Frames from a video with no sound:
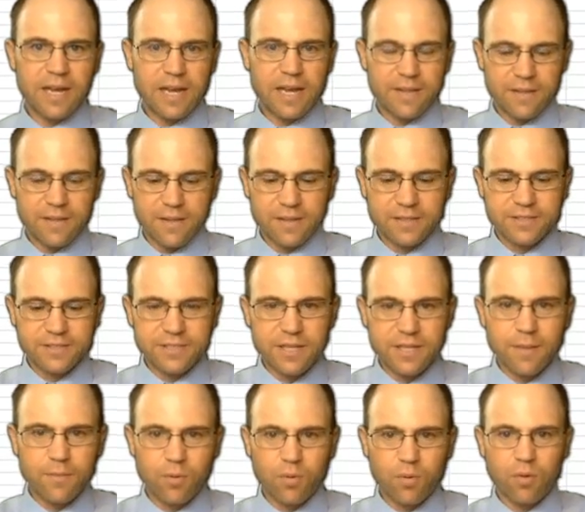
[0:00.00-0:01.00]
and then the
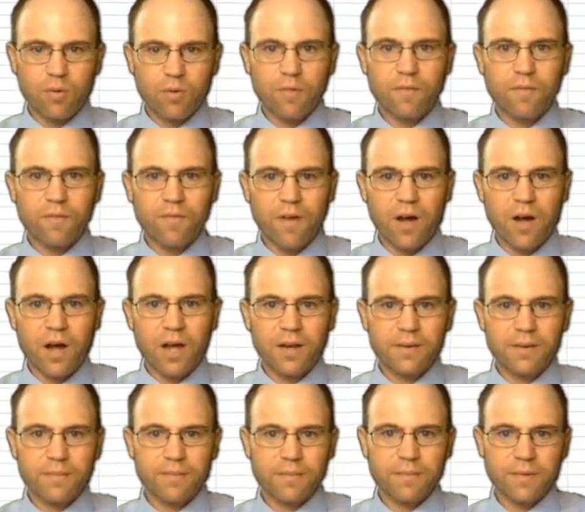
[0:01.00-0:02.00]
symbol font.
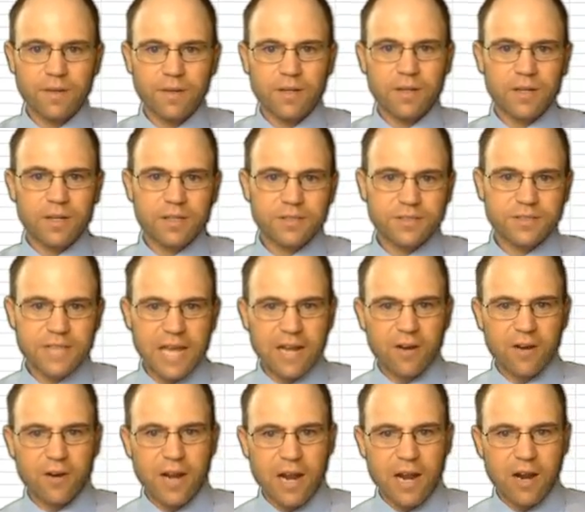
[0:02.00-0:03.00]

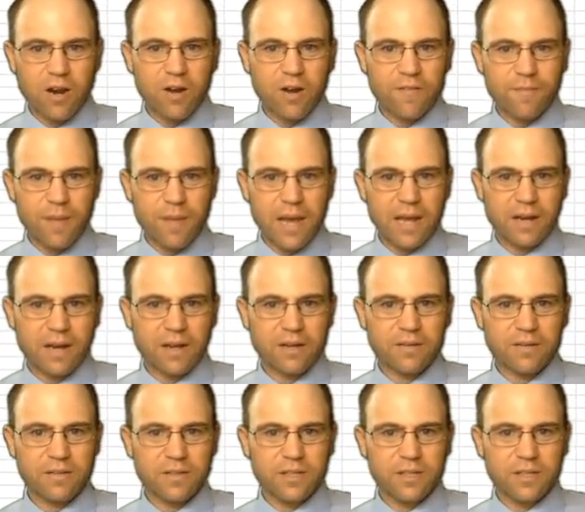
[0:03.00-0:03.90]
Standard error of beta.